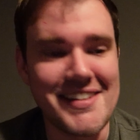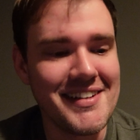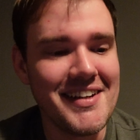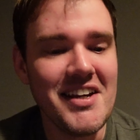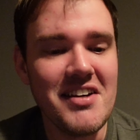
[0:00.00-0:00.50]

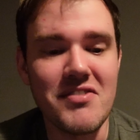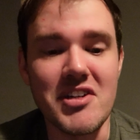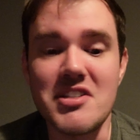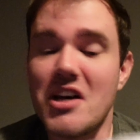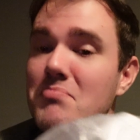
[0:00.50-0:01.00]
For
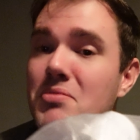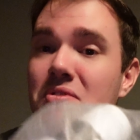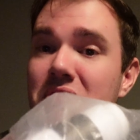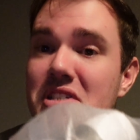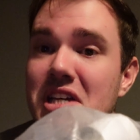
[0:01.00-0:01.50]
example,
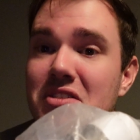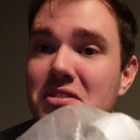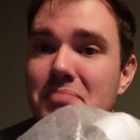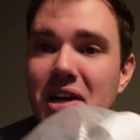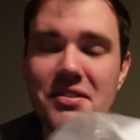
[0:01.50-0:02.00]
the
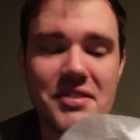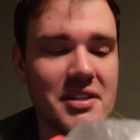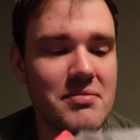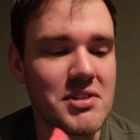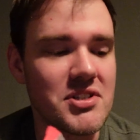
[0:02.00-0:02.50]
talcum powder,
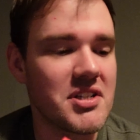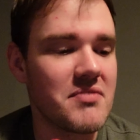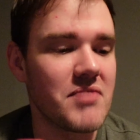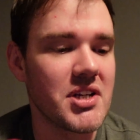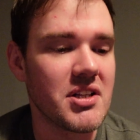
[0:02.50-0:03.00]
which I
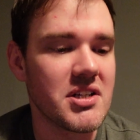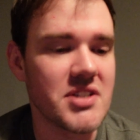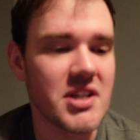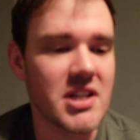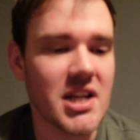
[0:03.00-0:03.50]
didn't realise
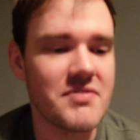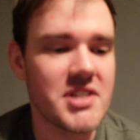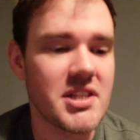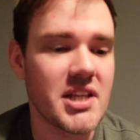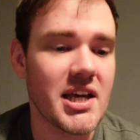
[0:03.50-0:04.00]
that I'd left
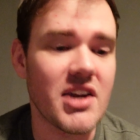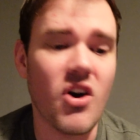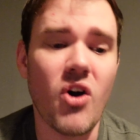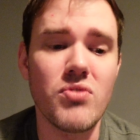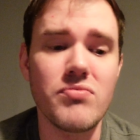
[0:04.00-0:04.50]
in there, and a
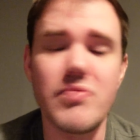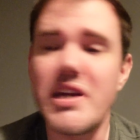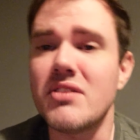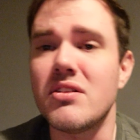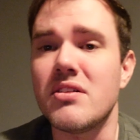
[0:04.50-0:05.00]
whole
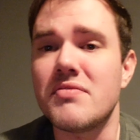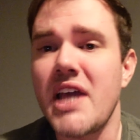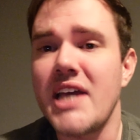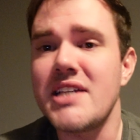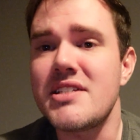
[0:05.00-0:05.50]
reel of
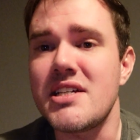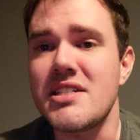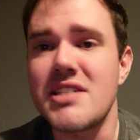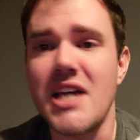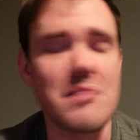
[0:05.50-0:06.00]

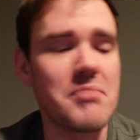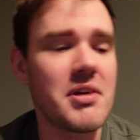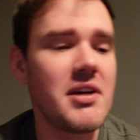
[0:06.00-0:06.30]
KT tape.